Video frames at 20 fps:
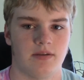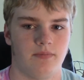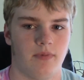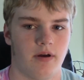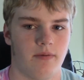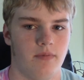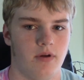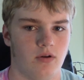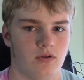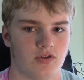And
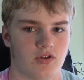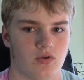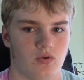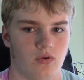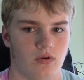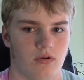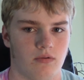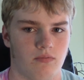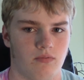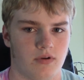my middle
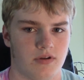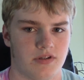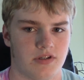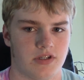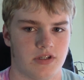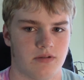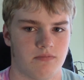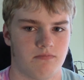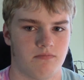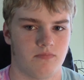school
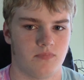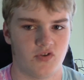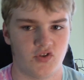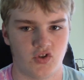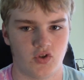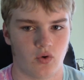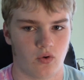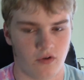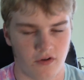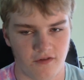was
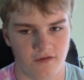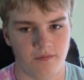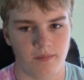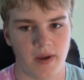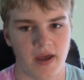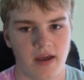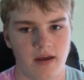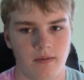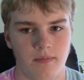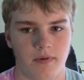sort of
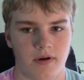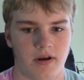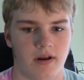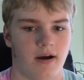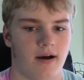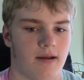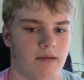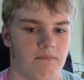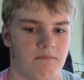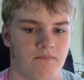big, but
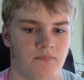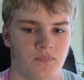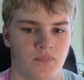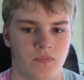not